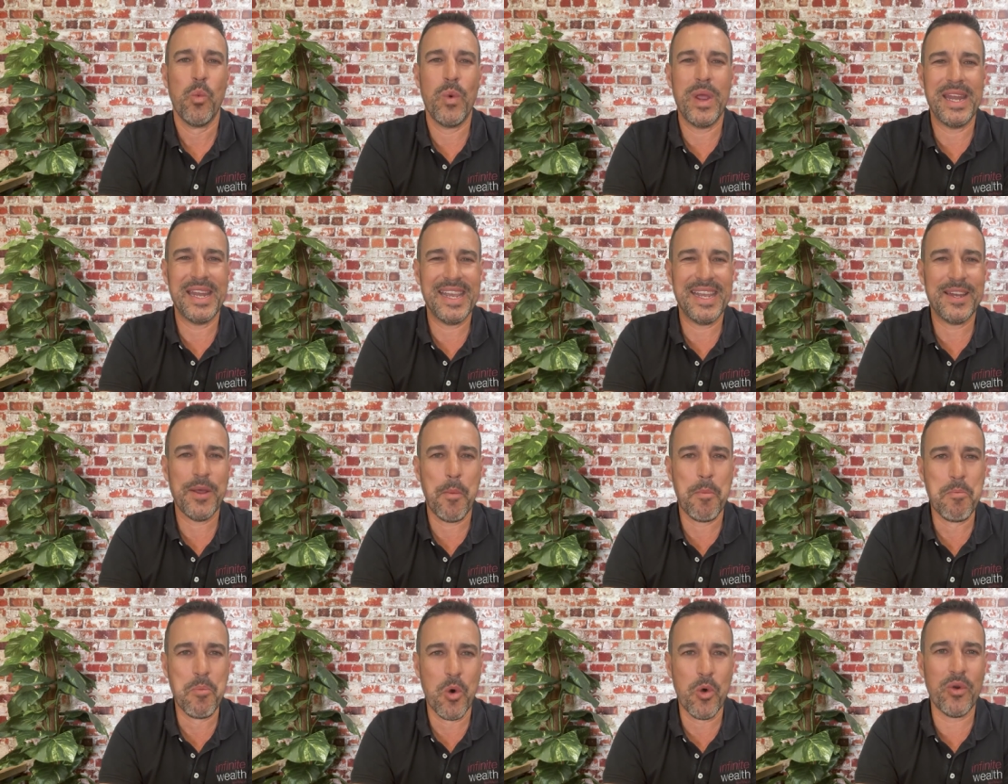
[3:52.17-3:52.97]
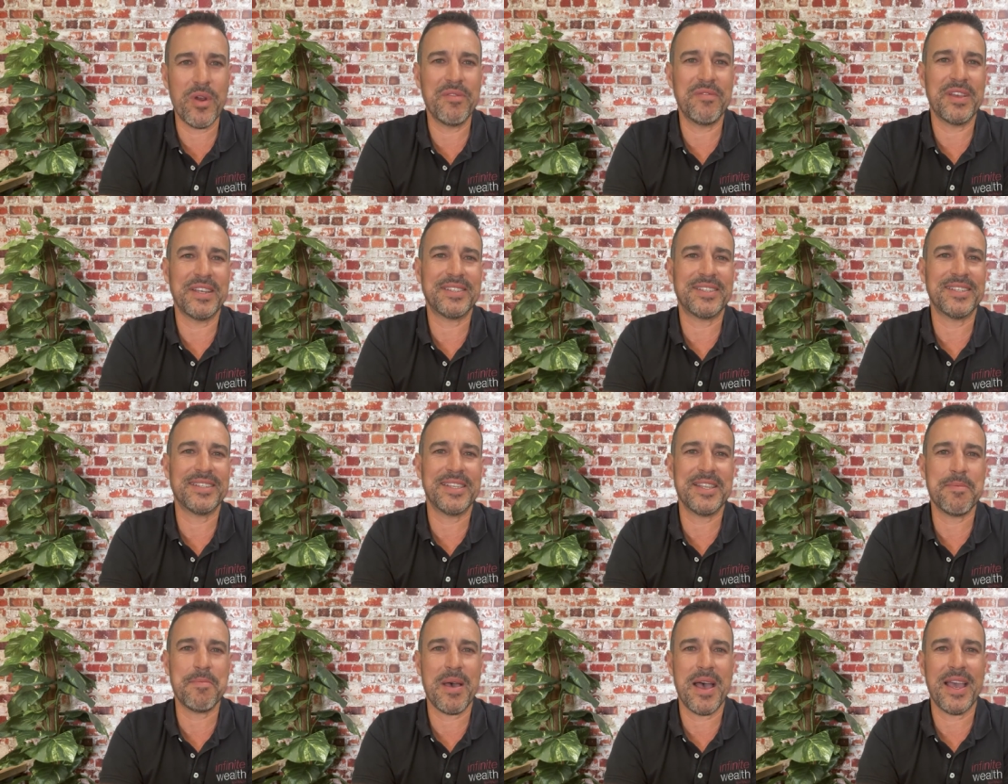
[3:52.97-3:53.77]
We need more
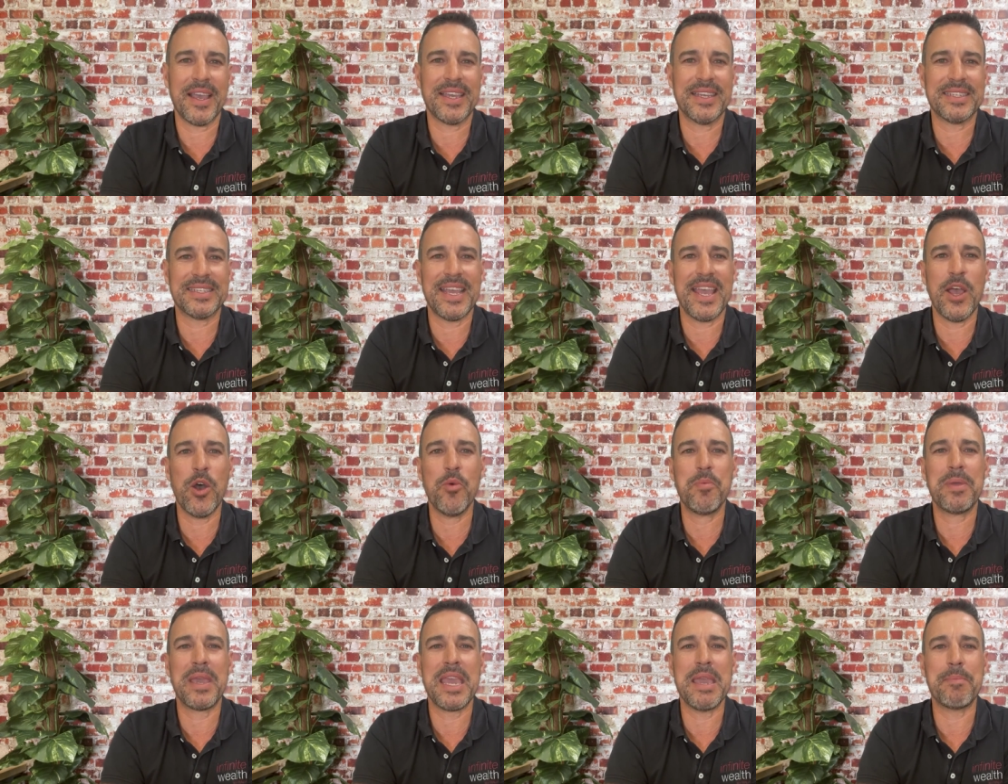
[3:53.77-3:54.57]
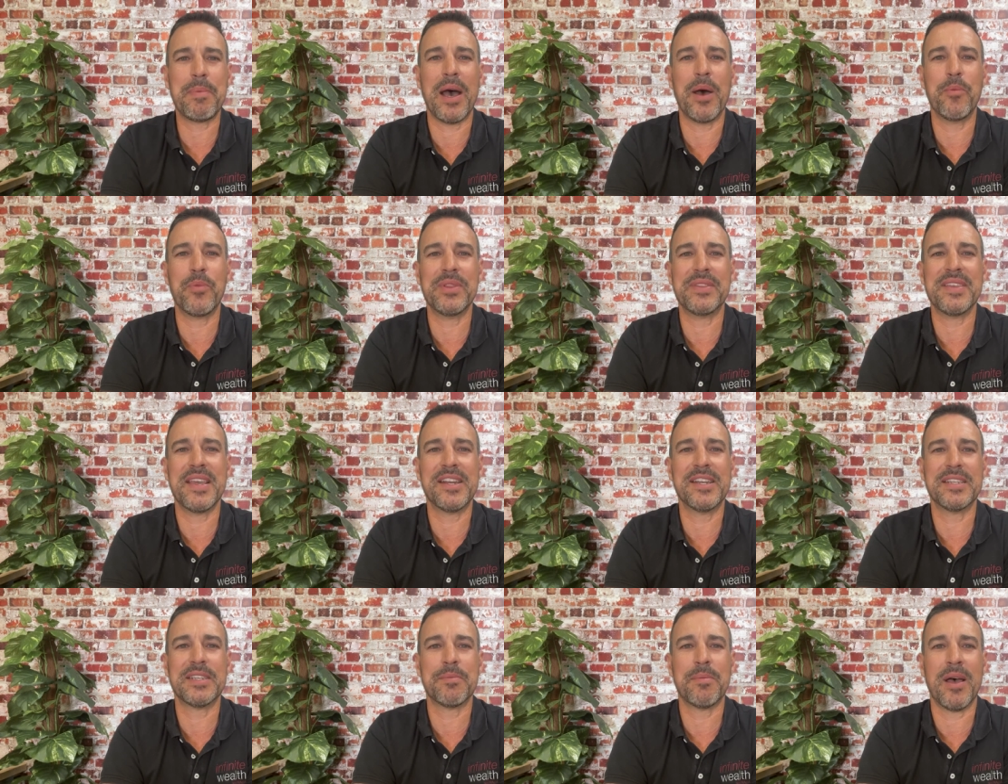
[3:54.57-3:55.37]
investors in the market to help keep up with
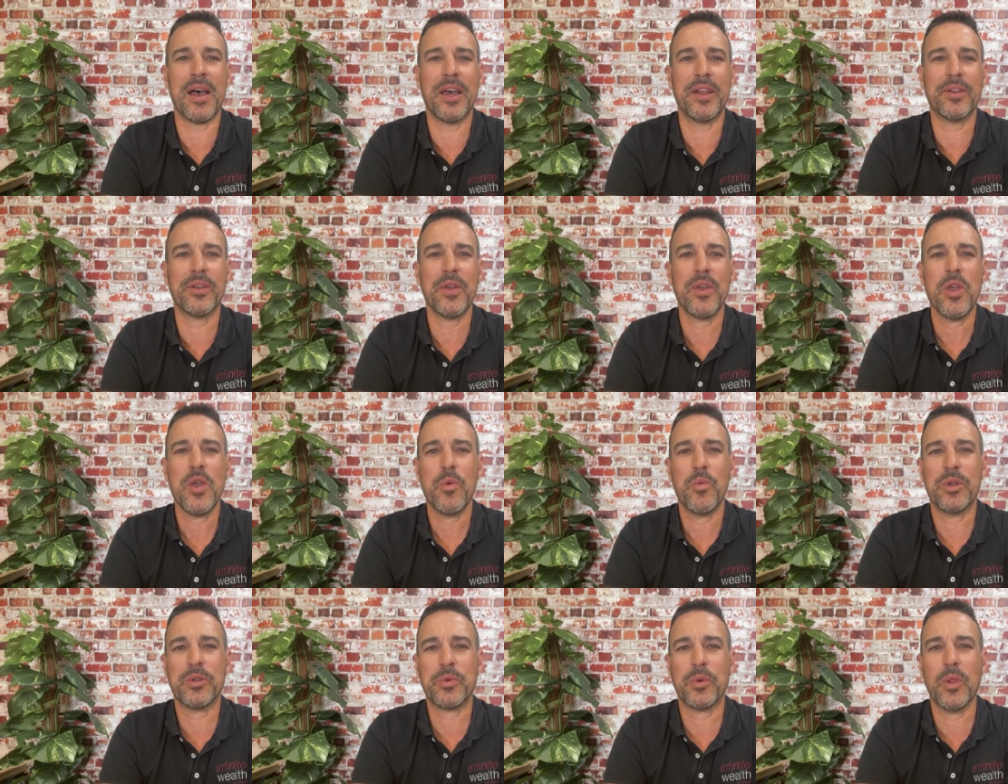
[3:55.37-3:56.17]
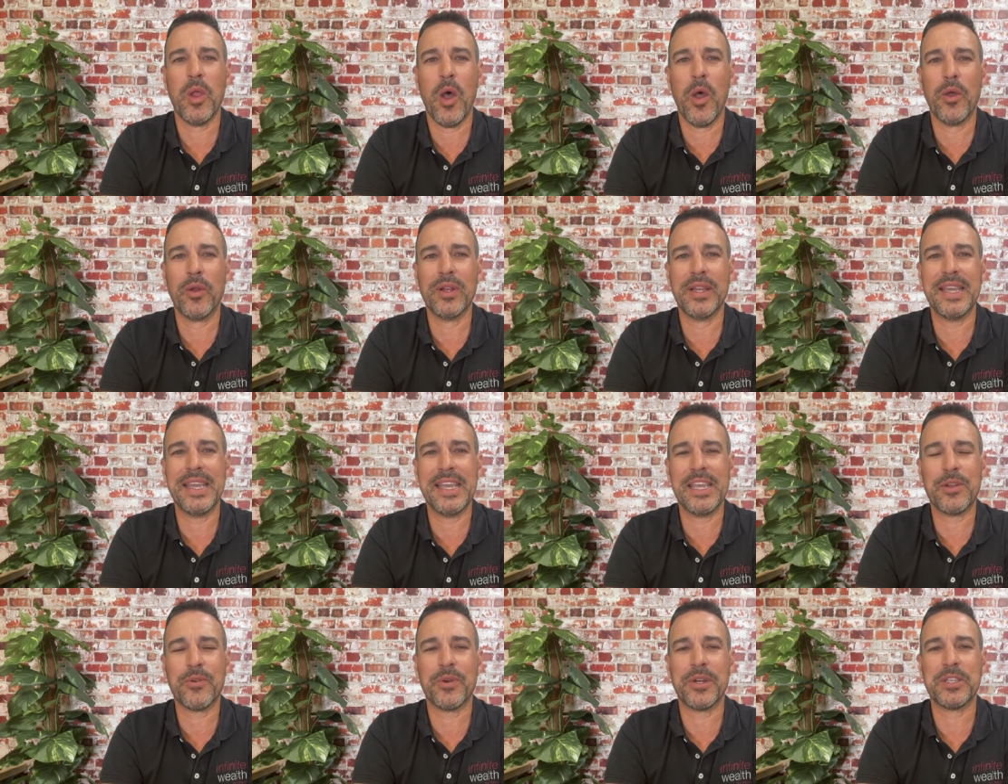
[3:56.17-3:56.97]
tenant demand, which will only
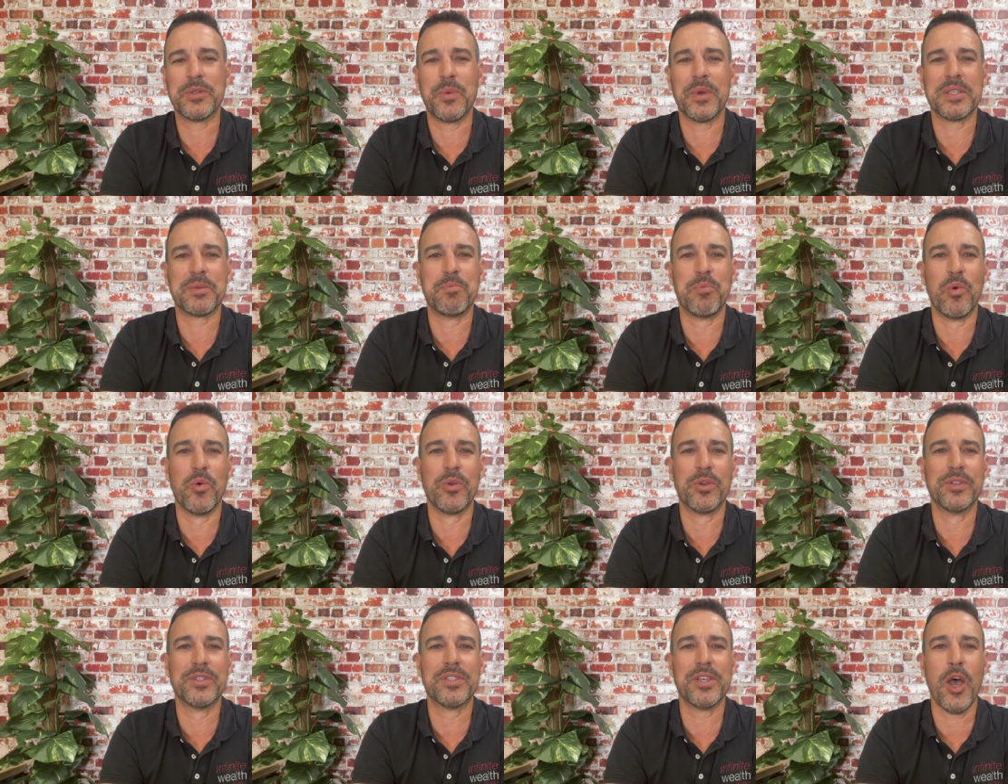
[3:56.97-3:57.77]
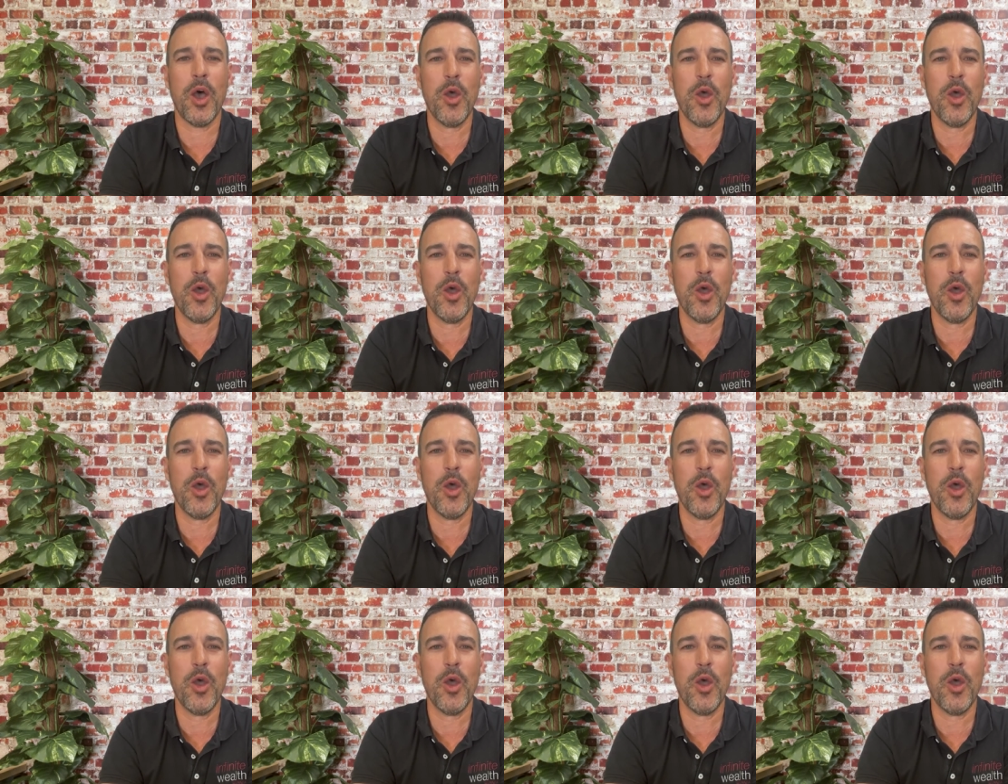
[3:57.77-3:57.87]
increase once borders